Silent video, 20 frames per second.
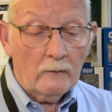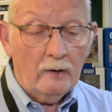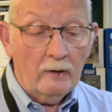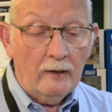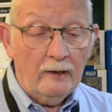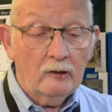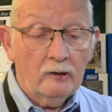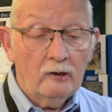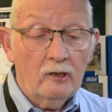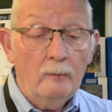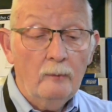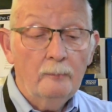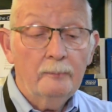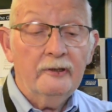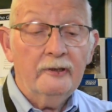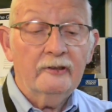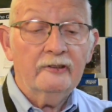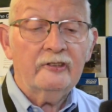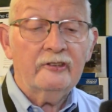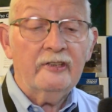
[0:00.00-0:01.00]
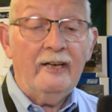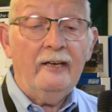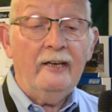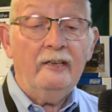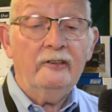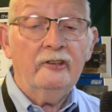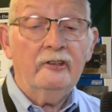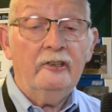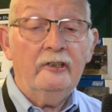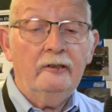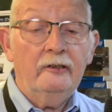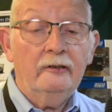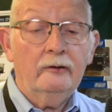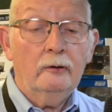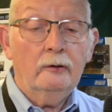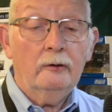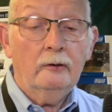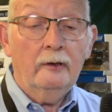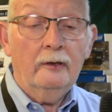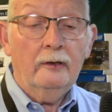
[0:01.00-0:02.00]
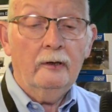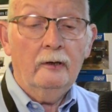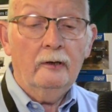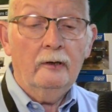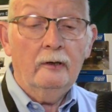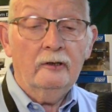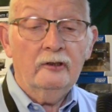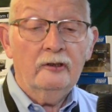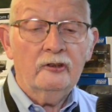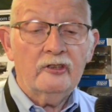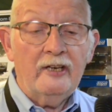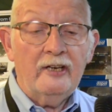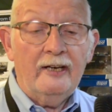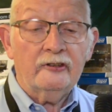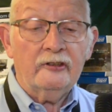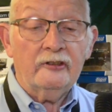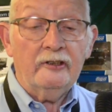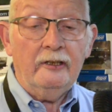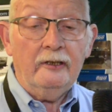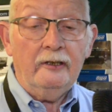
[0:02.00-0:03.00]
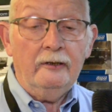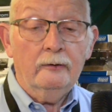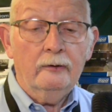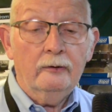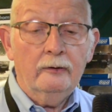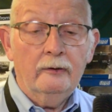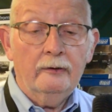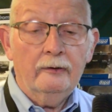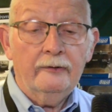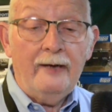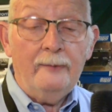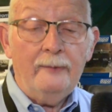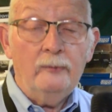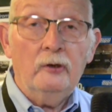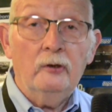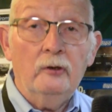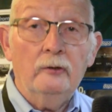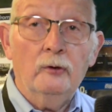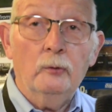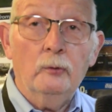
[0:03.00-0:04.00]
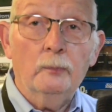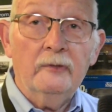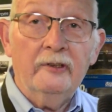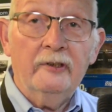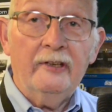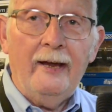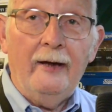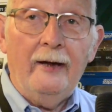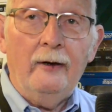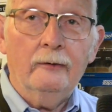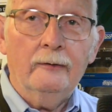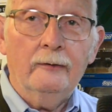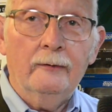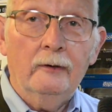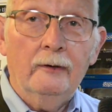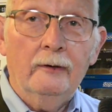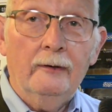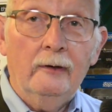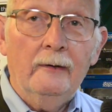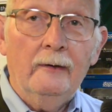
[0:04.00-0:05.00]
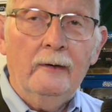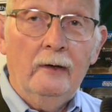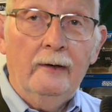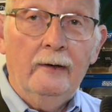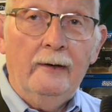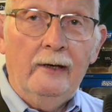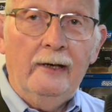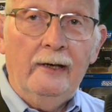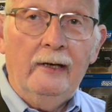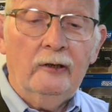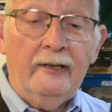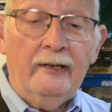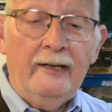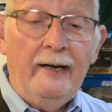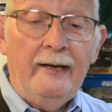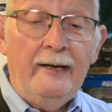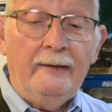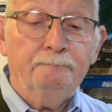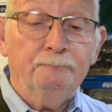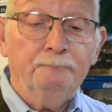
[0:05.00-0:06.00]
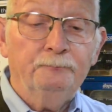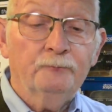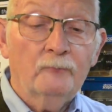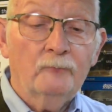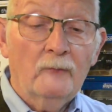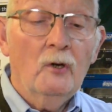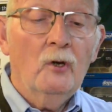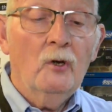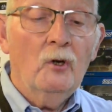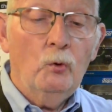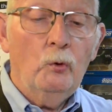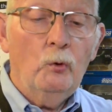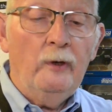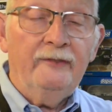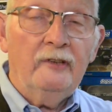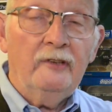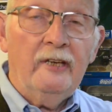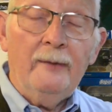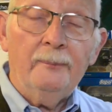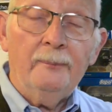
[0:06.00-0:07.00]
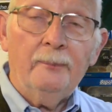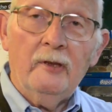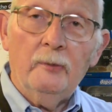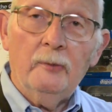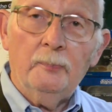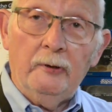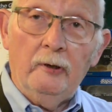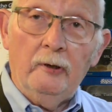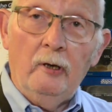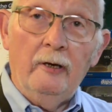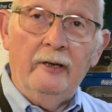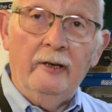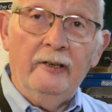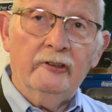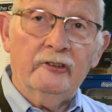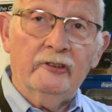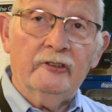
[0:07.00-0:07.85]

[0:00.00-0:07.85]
a compensated chassis. They move up and down. Okay. We've kept the price